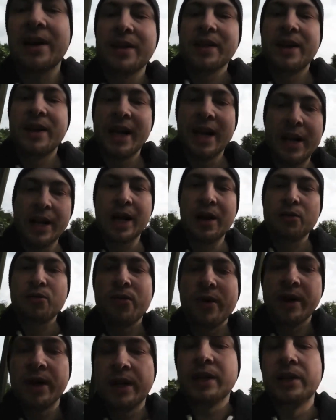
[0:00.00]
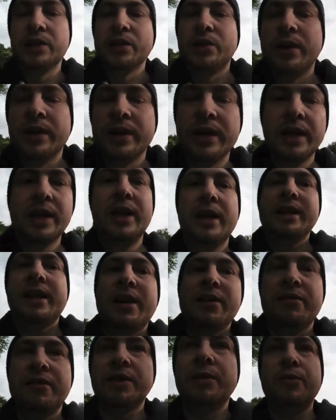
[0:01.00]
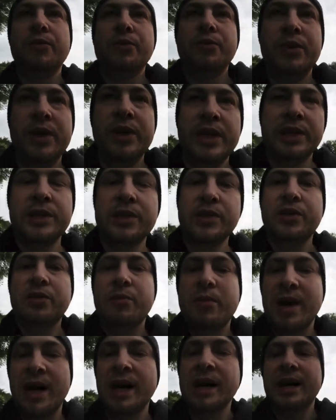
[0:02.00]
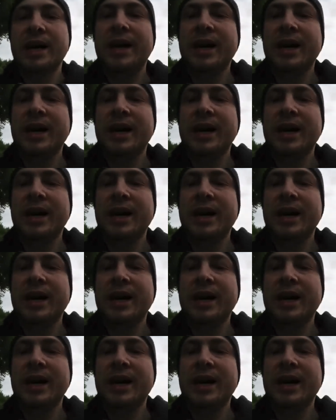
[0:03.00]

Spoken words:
in the day that I really enjoyed that I think need to come back.